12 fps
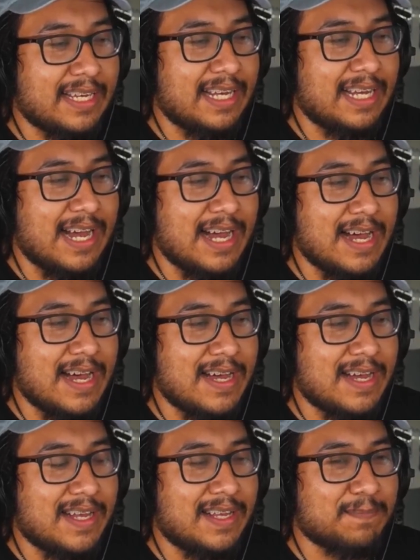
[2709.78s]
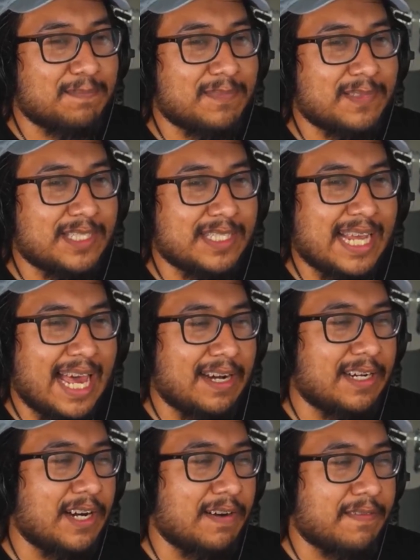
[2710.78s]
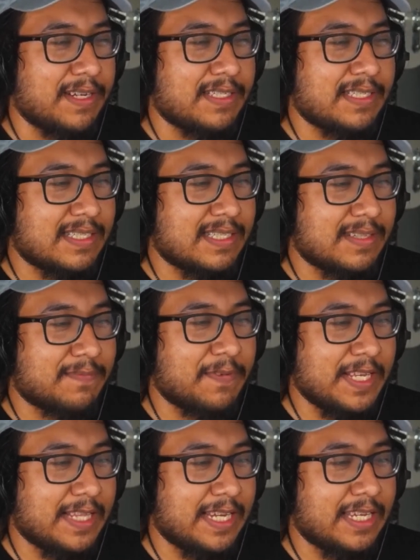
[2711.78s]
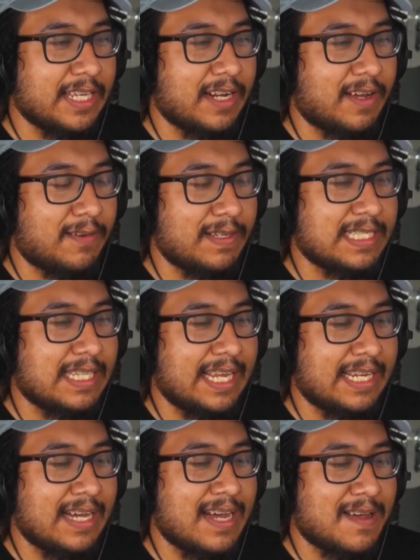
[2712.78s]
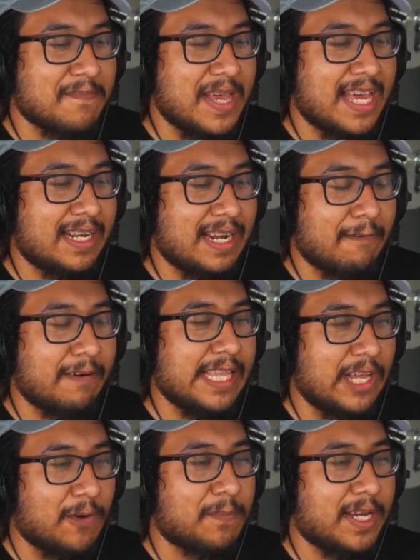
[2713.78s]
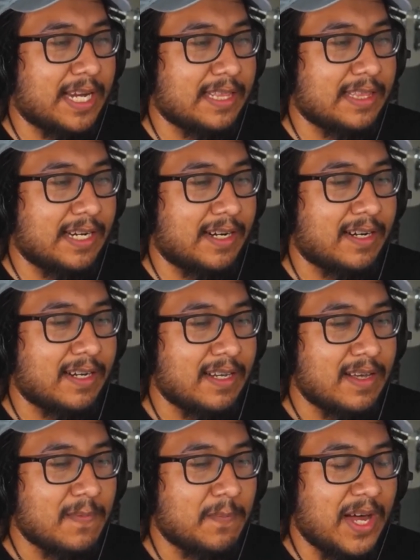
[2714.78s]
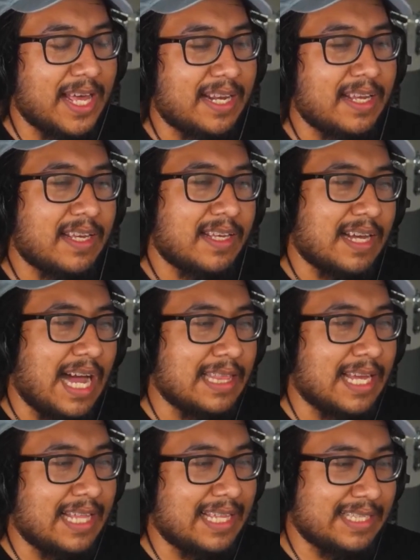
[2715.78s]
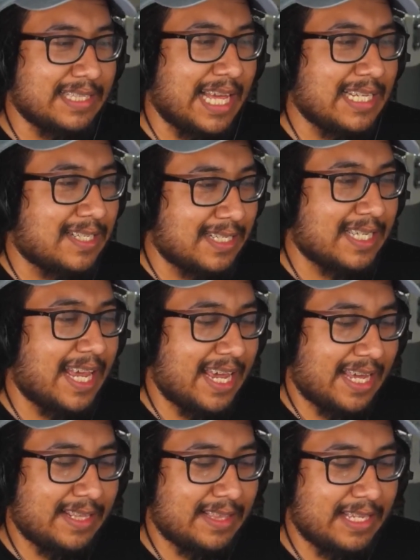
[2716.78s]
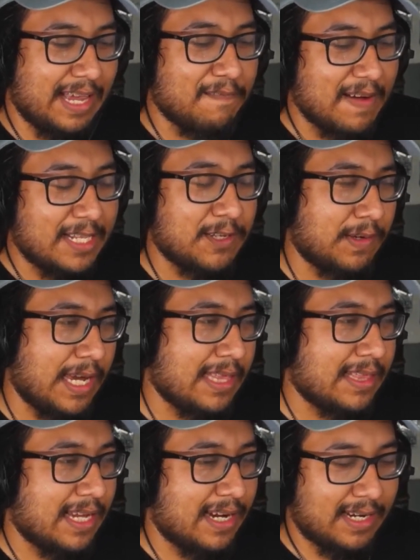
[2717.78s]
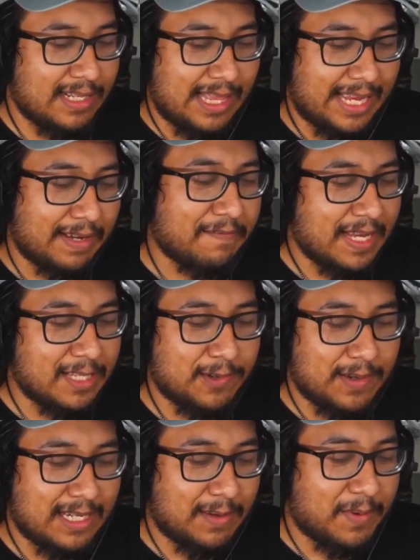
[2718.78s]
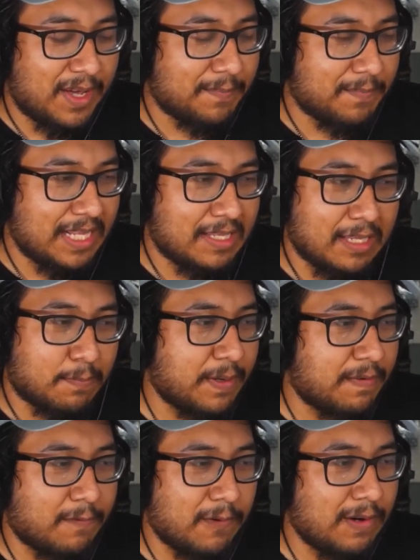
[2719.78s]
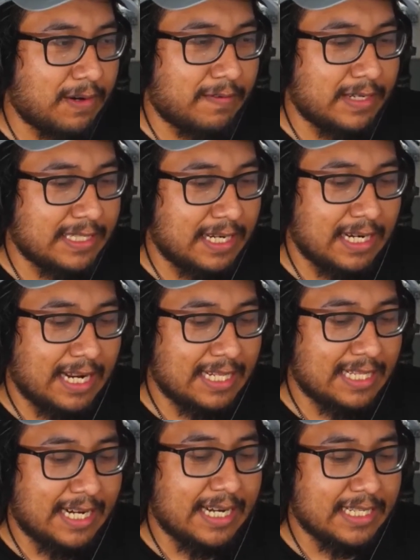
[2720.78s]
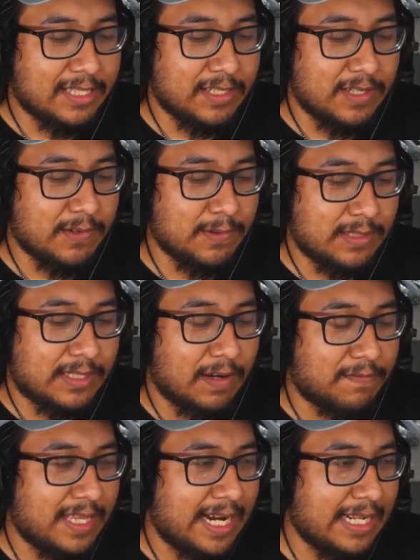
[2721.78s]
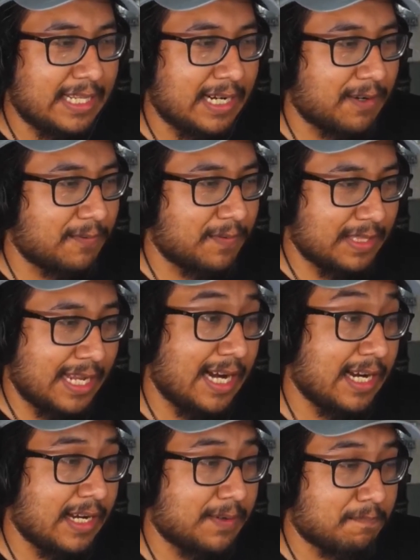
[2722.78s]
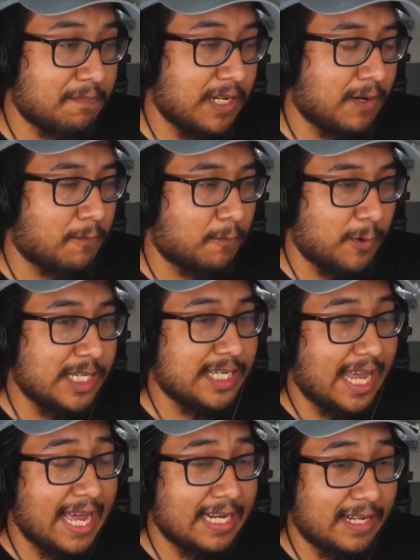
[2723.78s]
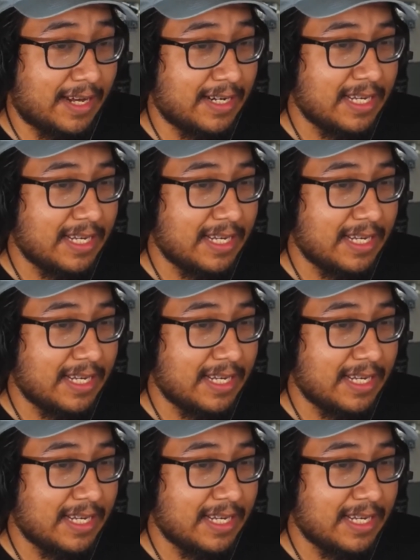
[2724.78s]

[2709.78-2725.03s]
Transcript: uh just kind of nervous feeling. You know, it's like, oh, man, I really hope I get there. But and that that's to say, if I do get there, like if I do end up on my deathbed for whatever reason, and I didn't get to do stuff that I didn't that I you know wish I had done,